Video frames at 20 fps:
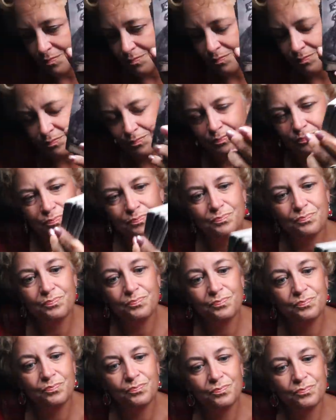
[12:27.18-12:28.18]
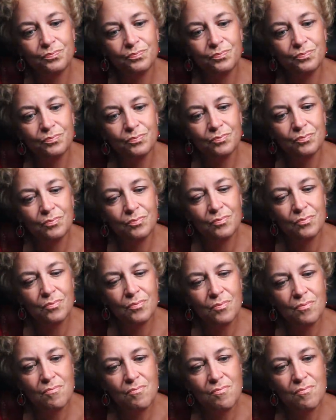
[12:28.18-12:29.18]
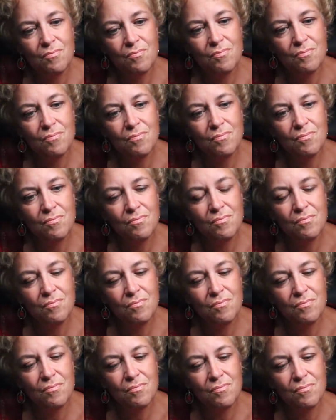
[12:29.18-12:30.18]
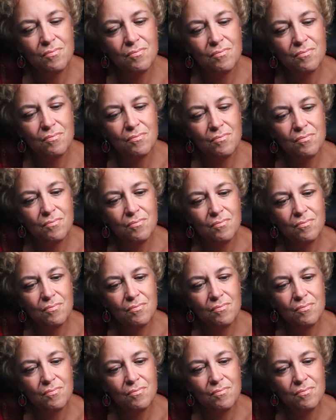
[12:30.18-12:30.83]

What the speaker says: (silence)